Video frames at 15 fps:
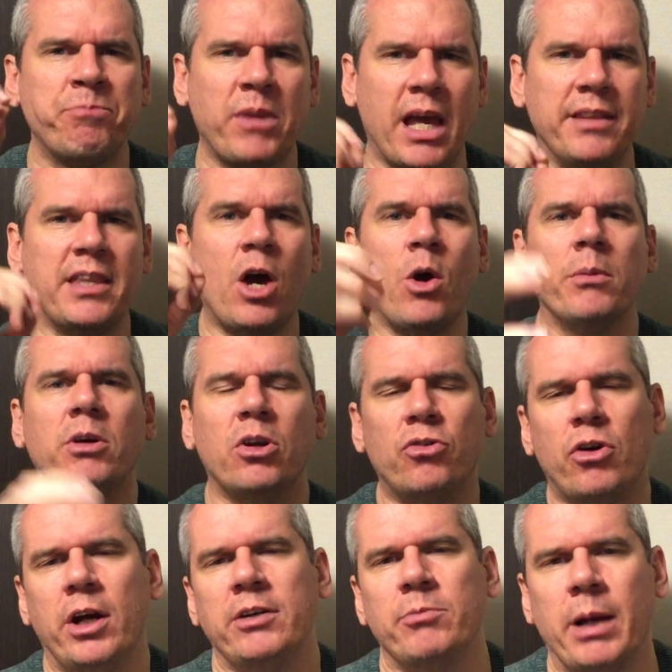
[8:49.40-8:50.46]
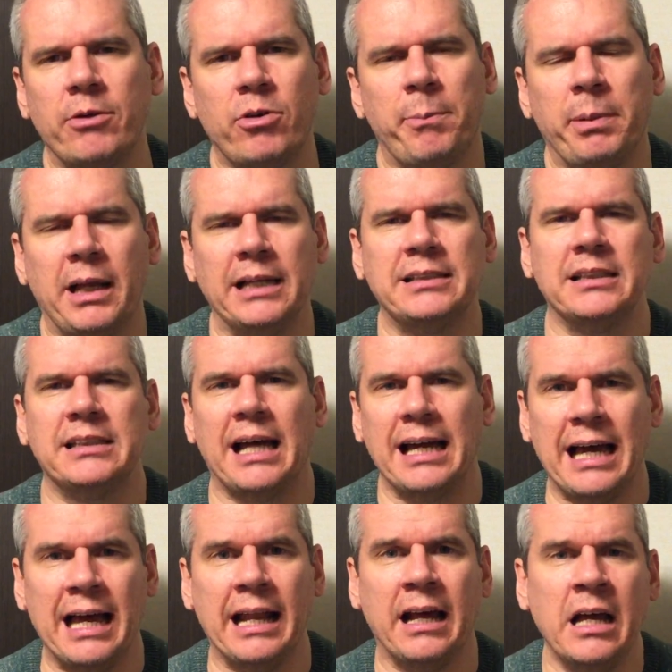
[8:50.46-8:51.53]
And now I'm going to write my reply to
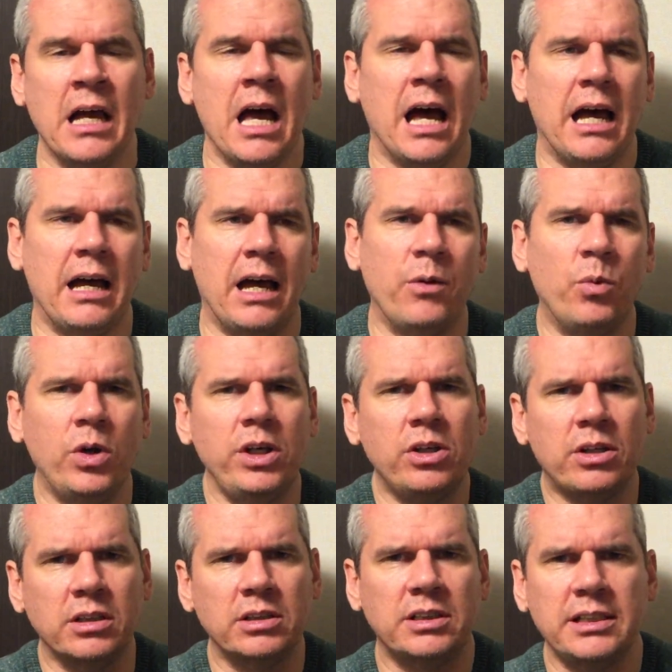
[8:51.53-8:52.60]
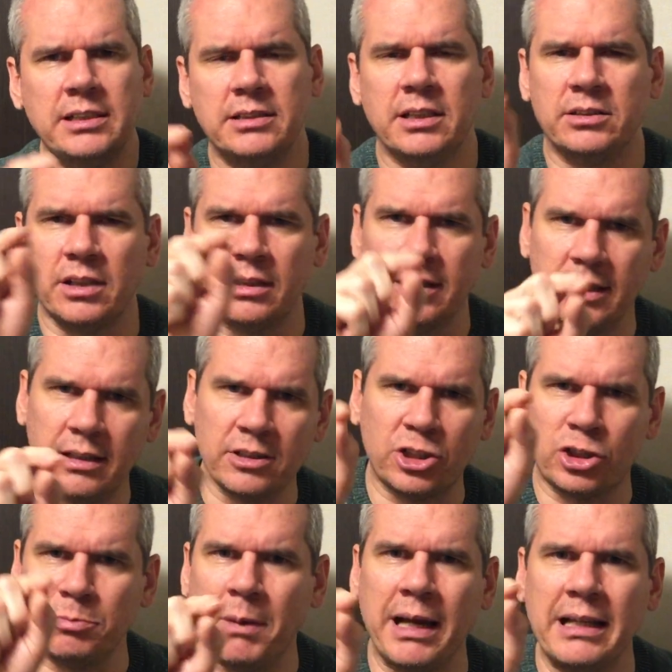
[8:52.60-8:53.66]
Diana, and what you can see is there's a little
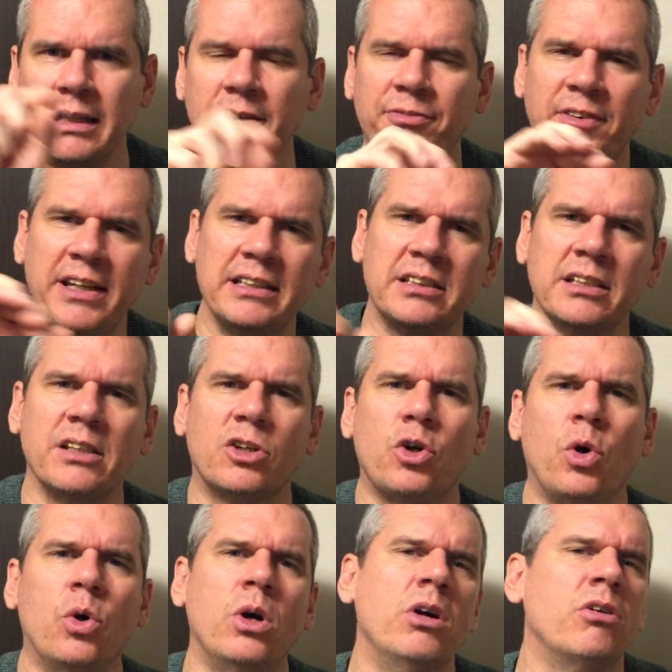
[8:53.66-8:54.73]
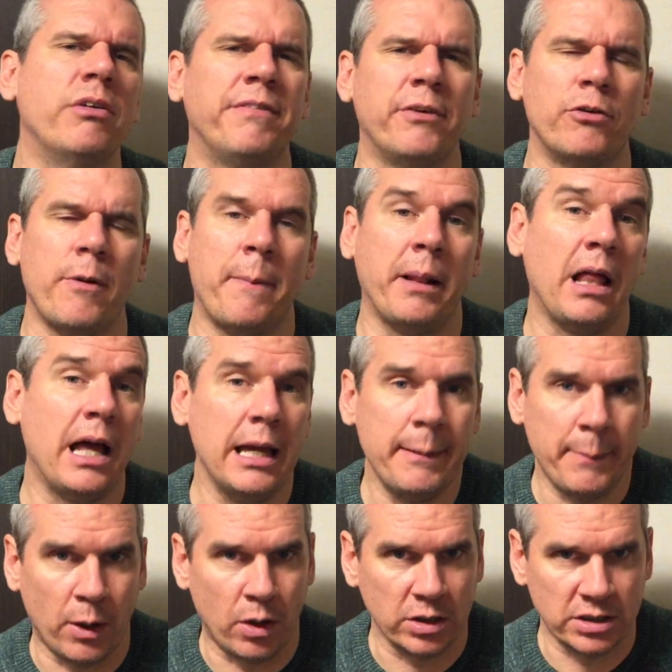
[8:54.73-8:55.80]
smiley face in the corner of the reply
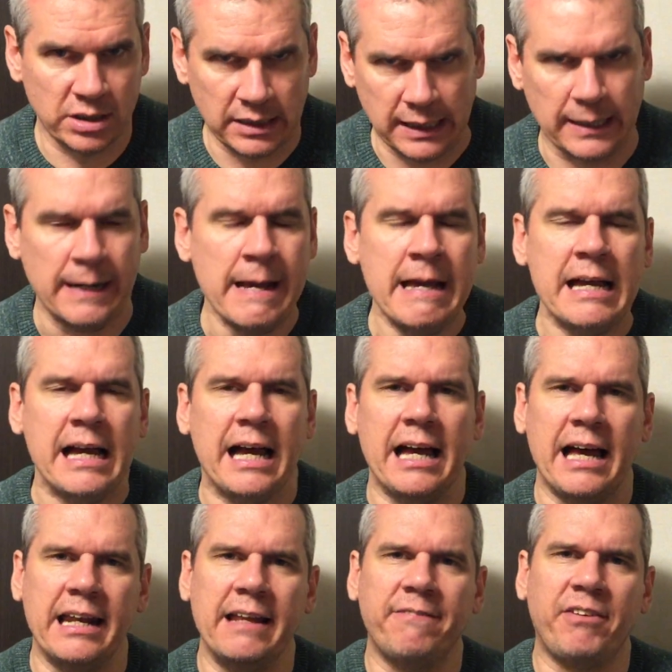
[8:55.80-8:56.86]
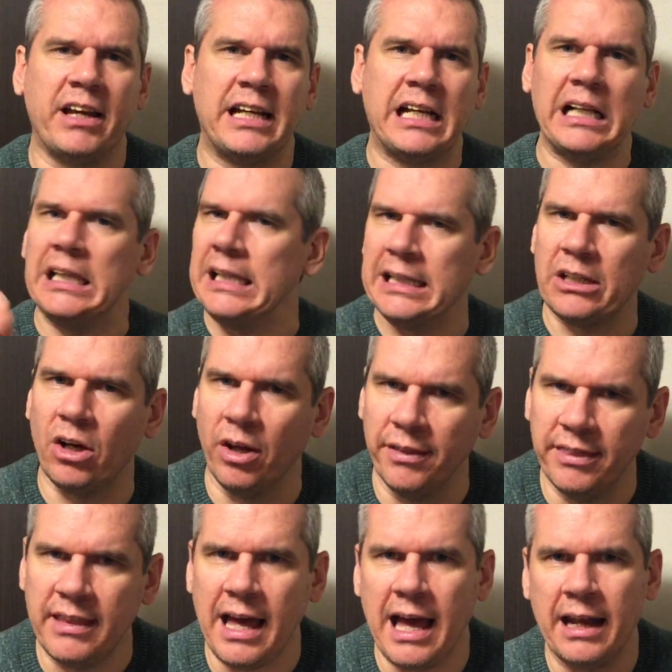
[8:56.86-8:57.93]
box there, and if I click
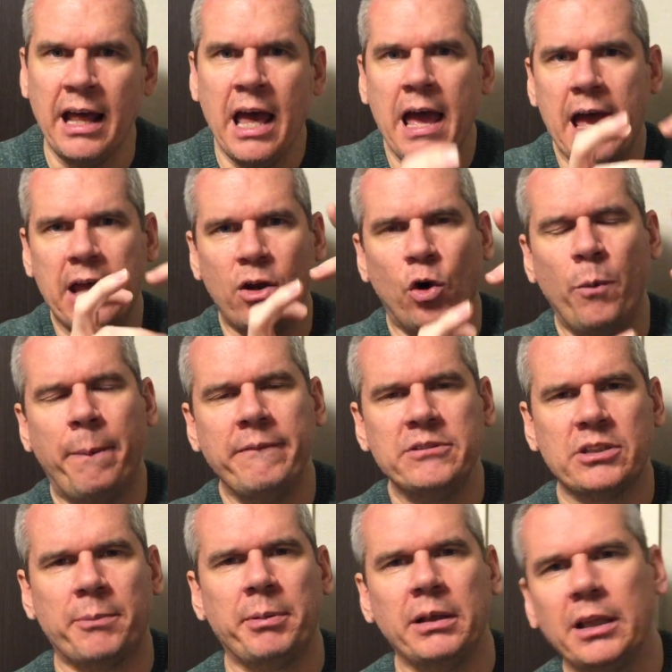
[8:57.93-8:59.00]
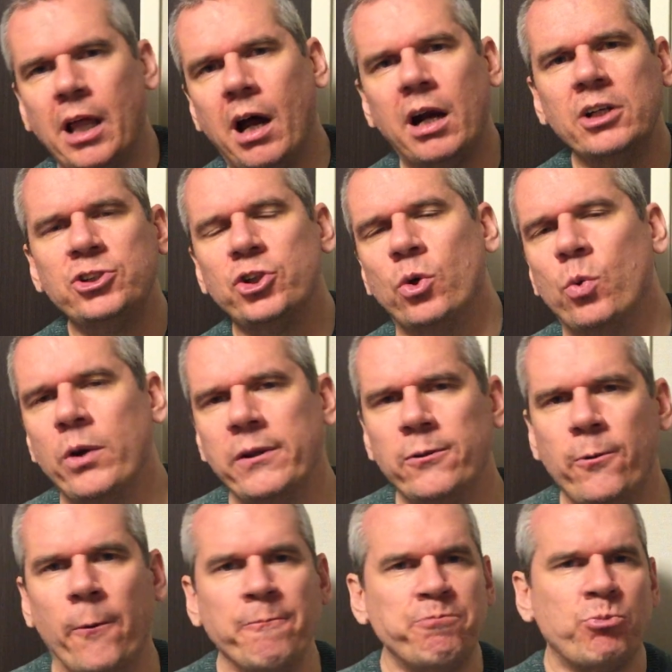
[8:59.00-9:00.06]
on that, it opens up a larger
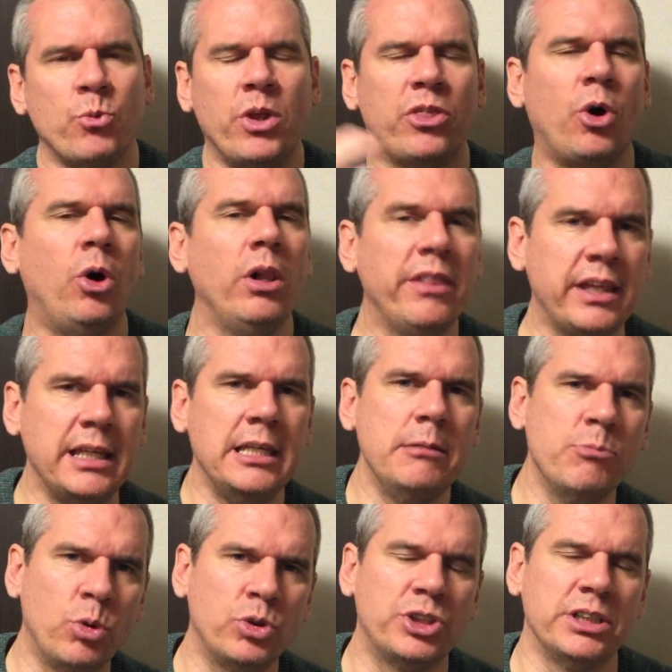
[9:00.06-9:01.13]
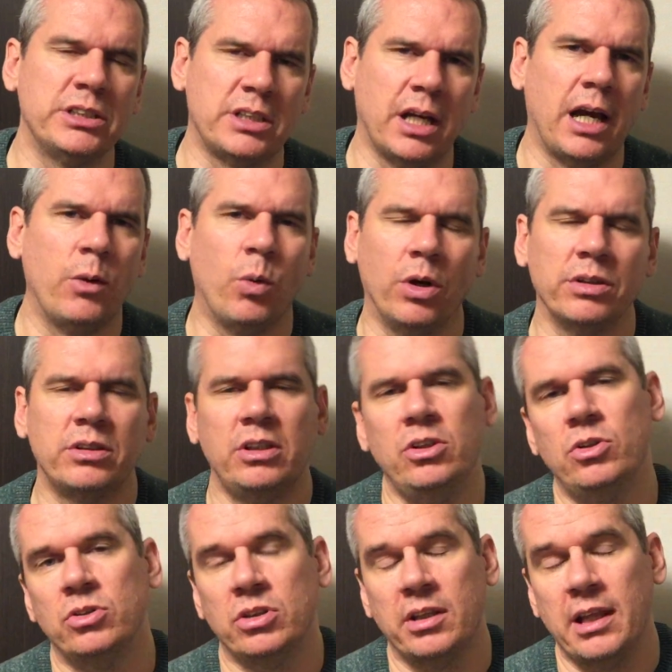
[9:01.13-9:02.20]
window with all the emojis that I want to
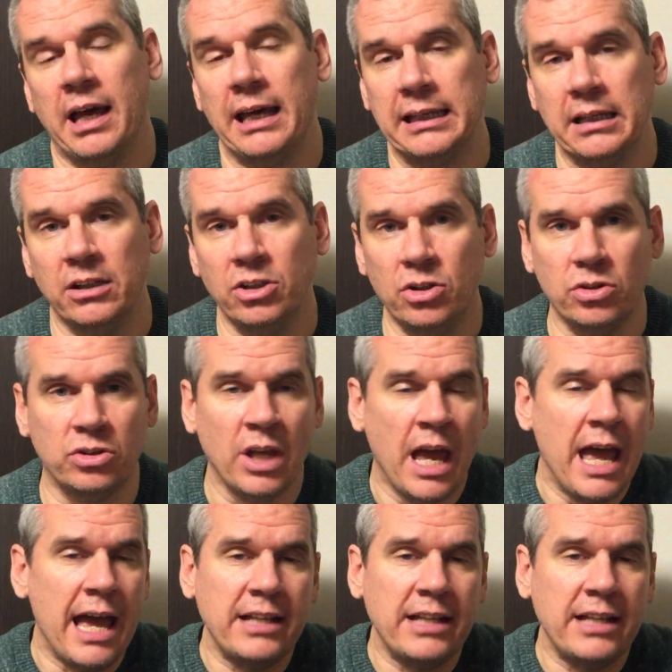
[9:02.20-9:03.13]
use and that I can use.